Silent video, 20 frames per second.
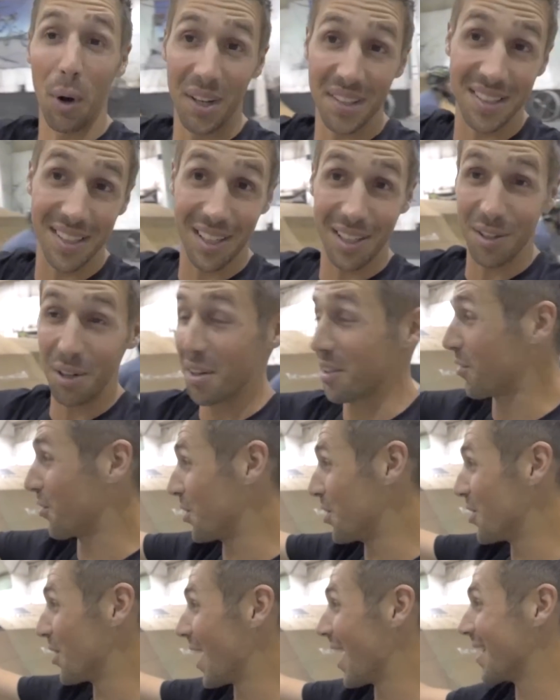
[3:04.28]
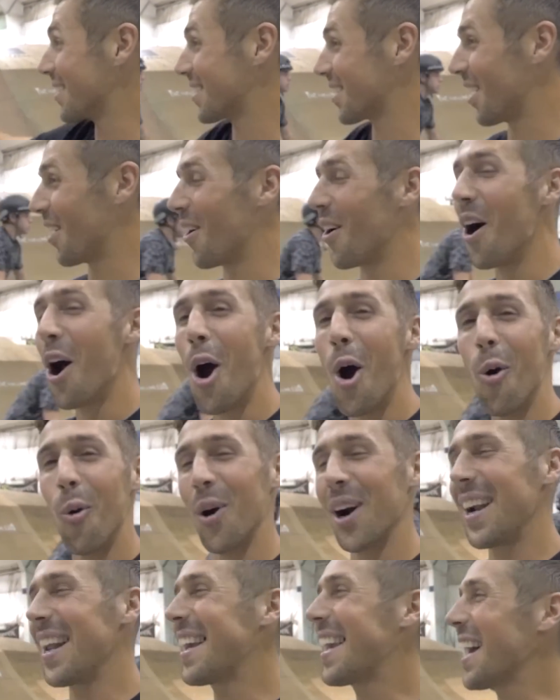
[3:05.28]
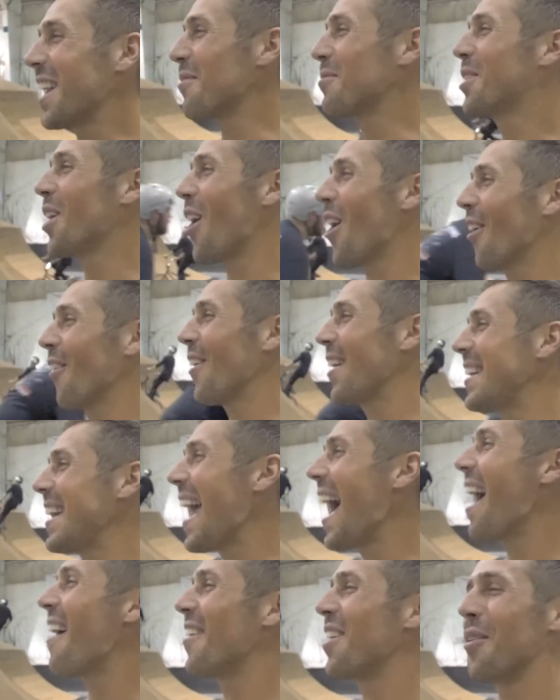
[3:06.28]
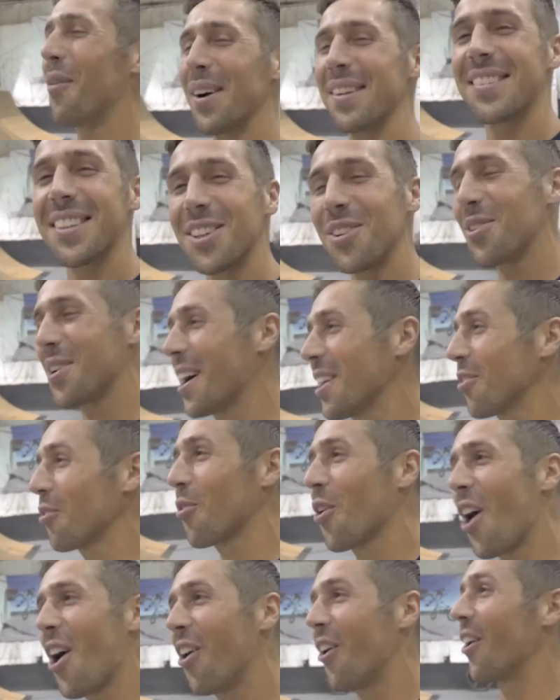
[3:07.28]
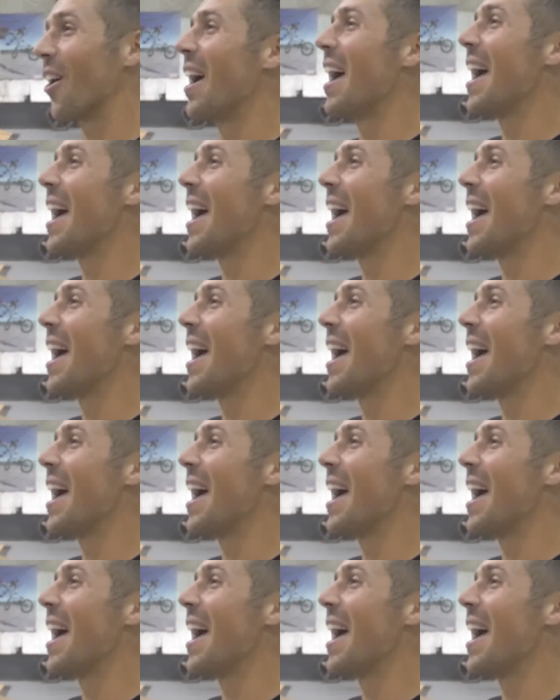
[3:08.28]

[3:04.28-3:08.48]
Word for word: Boy's gonna do this for you guys, so we're gonna get him going right now. He wants to do it on the roller.